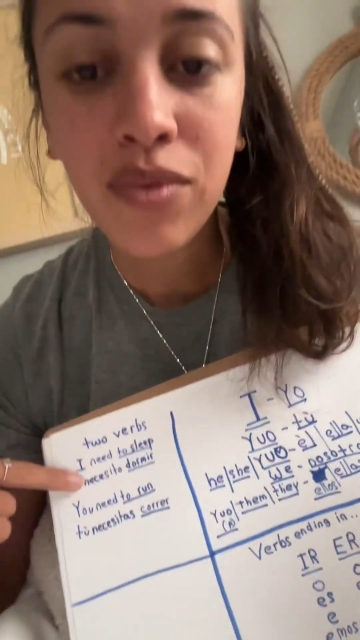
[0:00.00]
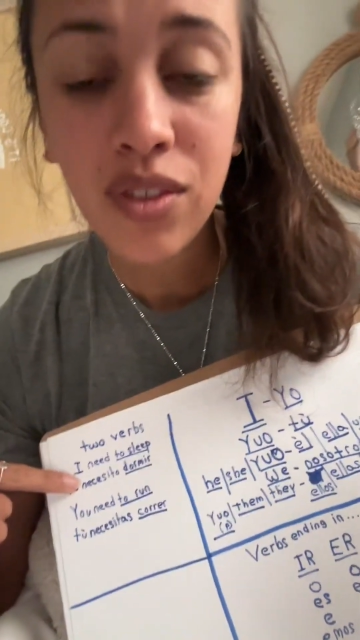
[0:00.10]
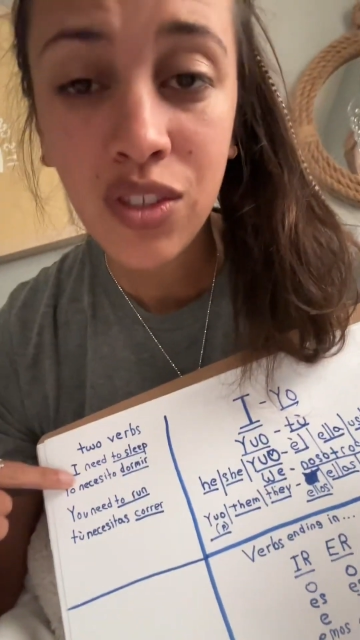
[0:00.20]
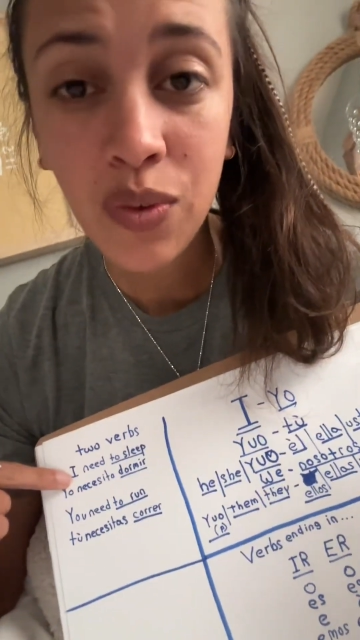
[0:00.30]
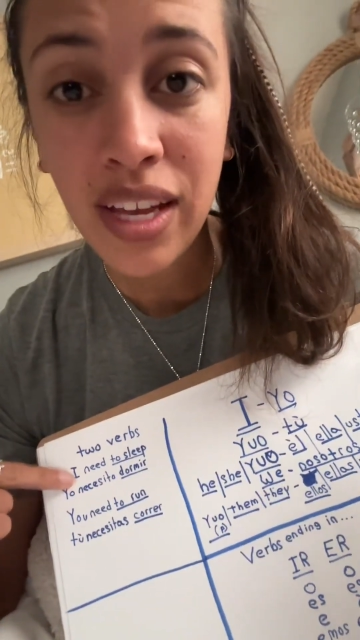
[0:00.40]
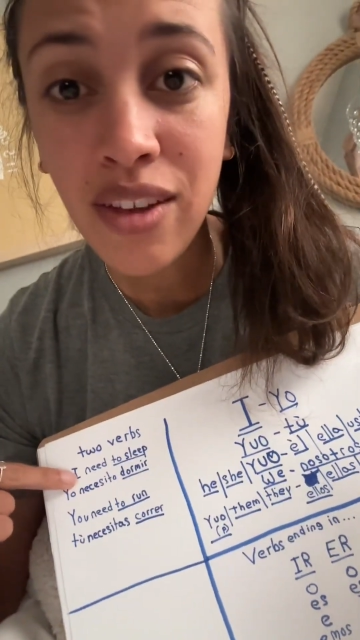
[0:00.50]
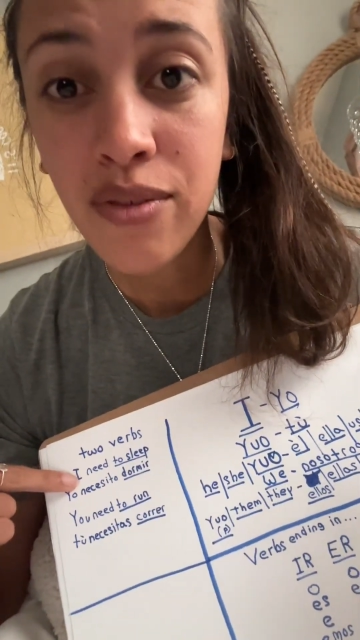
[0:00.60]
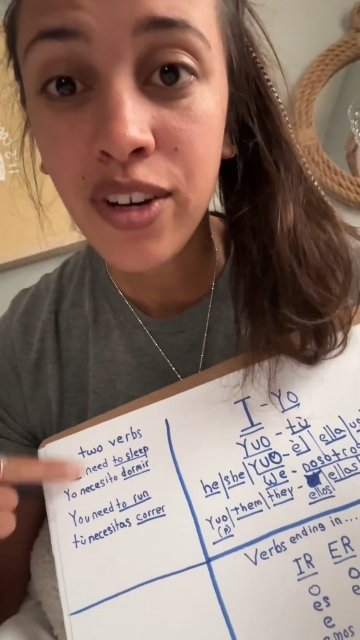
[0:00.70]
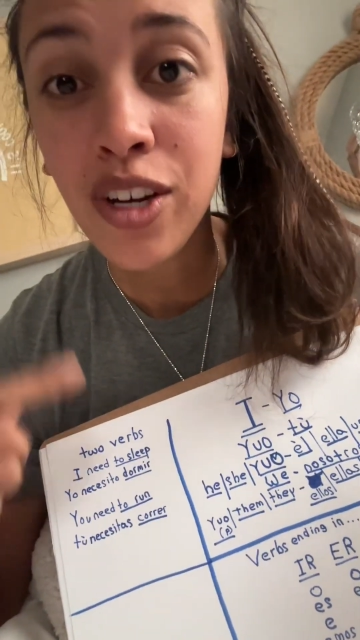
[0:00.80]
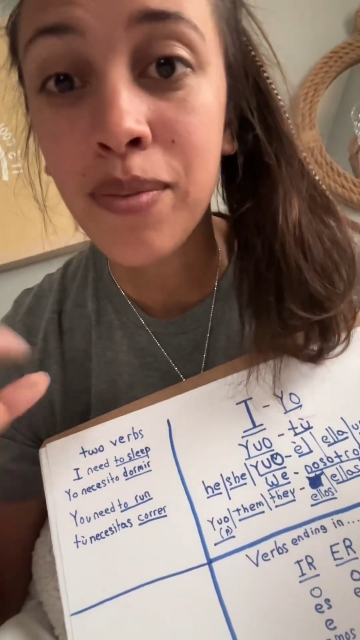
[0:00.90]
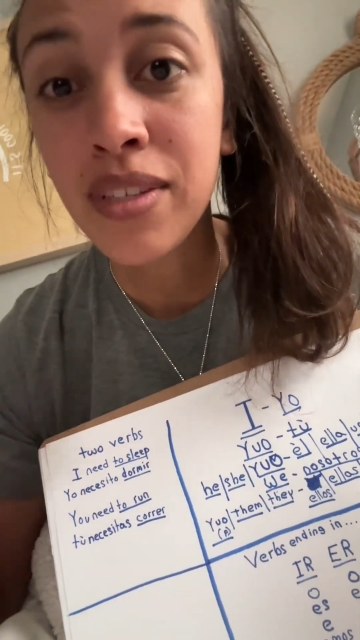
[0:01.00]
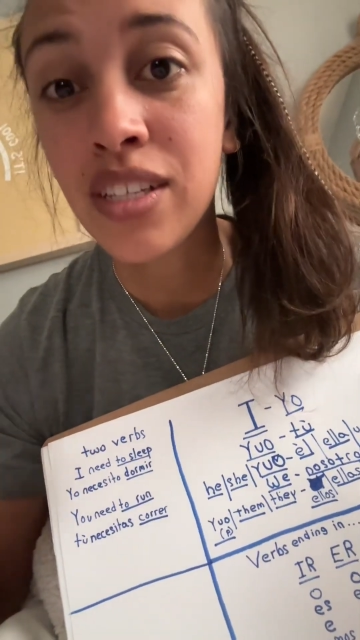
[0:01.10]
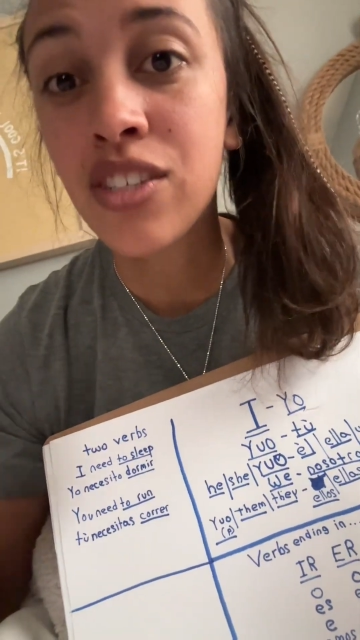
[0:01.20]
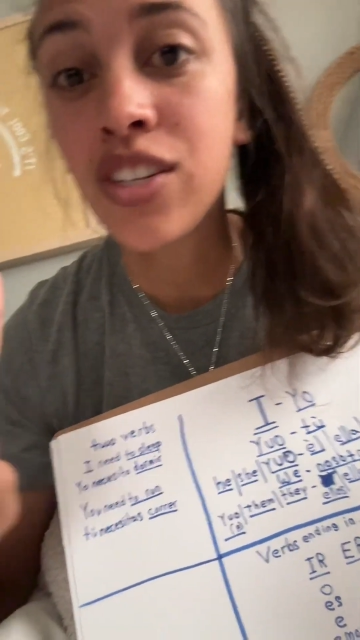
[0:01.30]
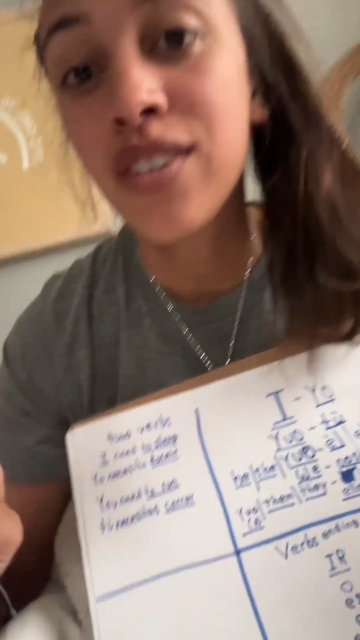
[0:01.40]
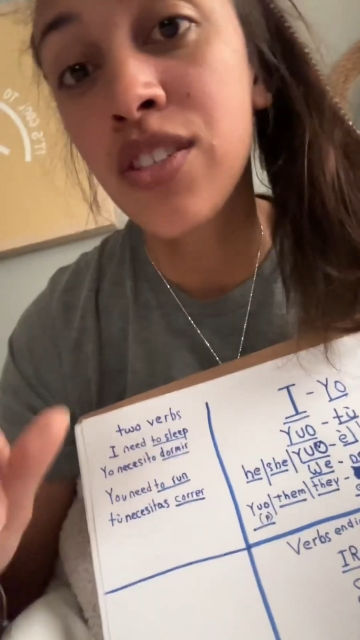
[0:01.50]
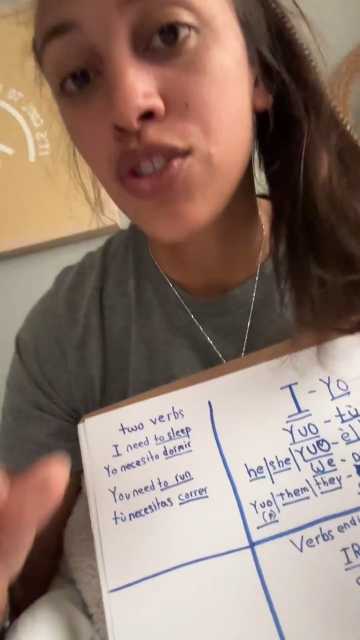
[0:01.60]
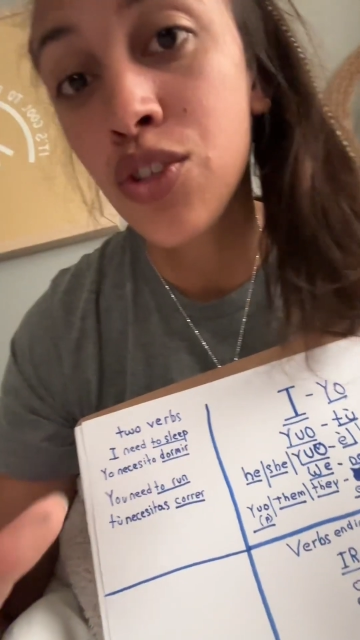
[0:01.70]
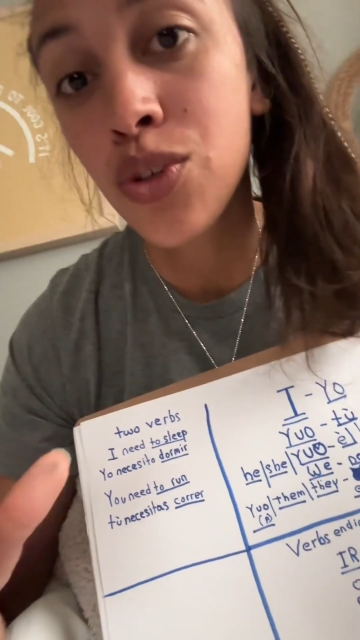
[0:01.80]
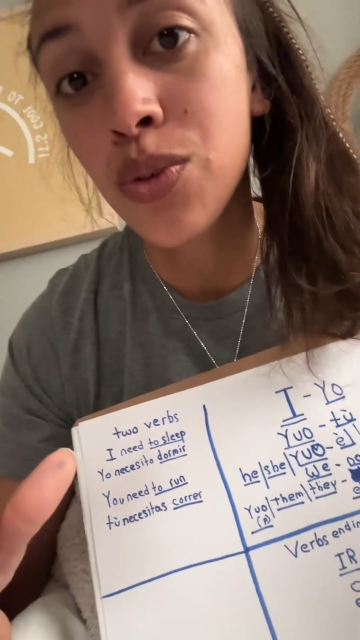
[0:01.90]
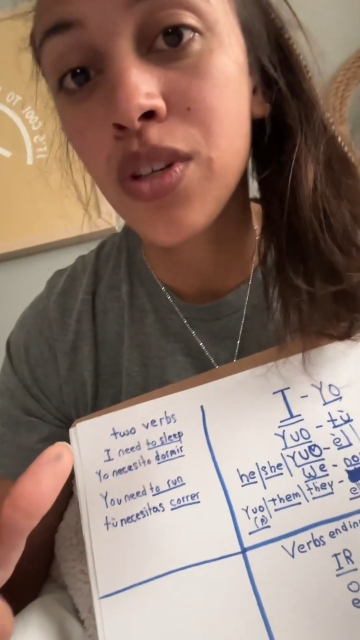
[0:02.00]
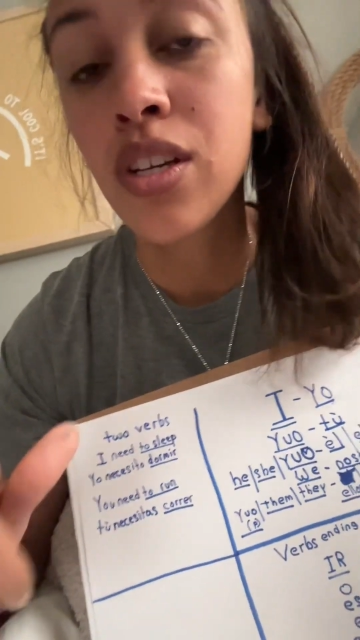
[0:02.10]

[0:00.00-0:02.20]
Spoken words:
So any verb is going to start with to